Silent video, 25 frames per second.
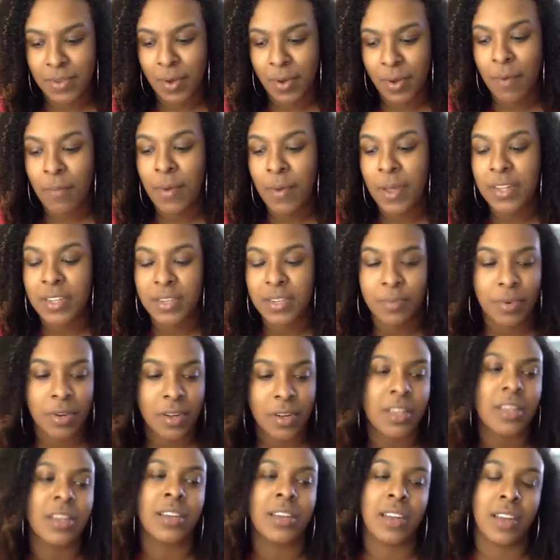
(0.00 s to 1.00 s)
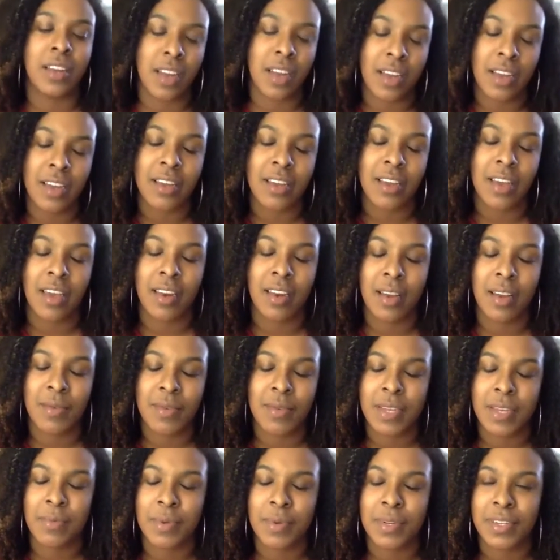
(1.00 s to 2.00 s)
So I went to Brooklyn and I
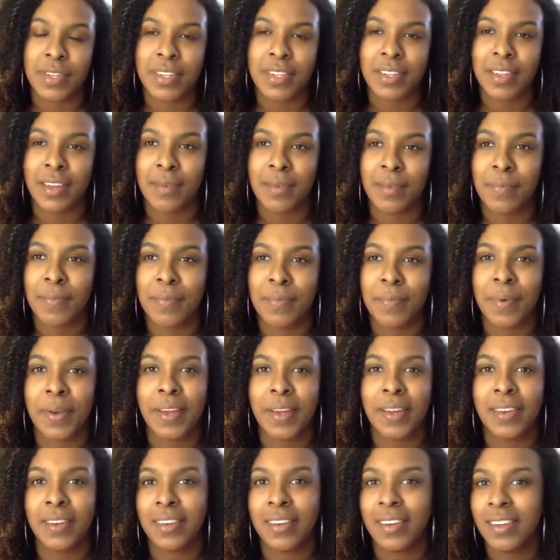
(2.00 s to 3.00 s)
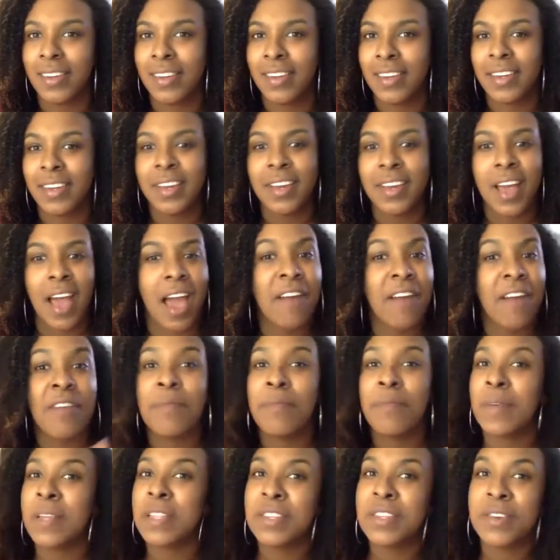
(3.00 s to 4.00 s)
was able to see them, but I
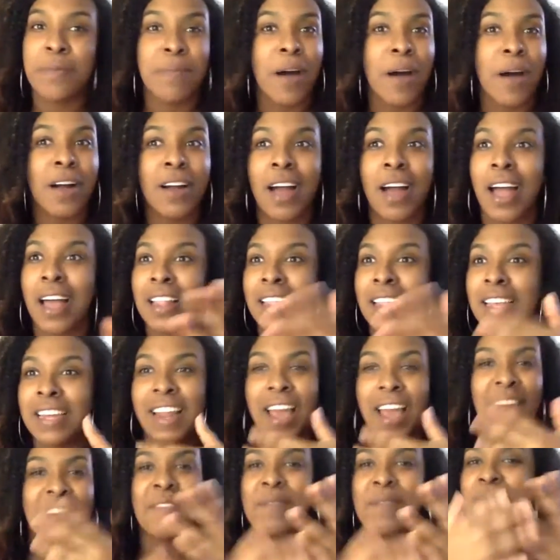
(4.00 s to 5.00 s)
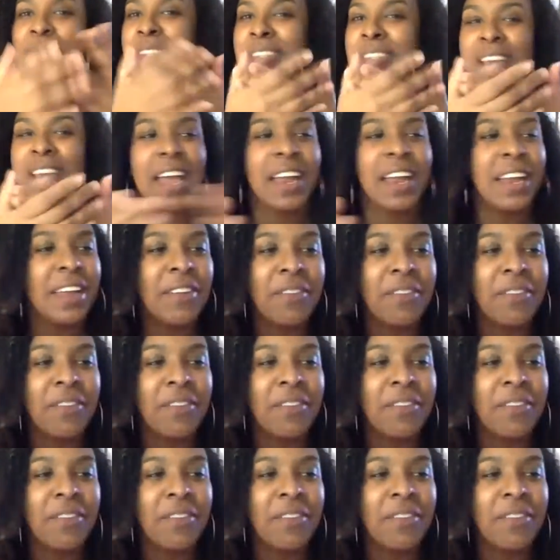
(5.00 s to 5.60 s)
haven't been to Punk Island. I haven't been to any